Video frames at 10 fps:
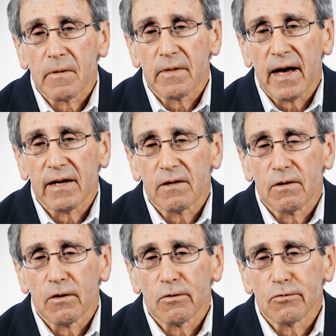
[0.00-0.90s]
that
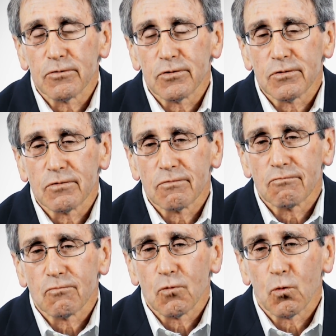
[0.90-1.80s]
those
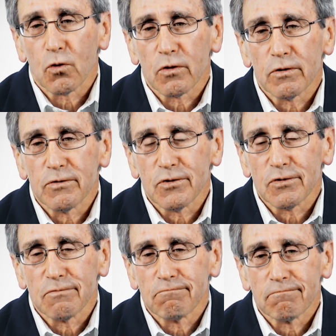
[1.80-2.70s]
words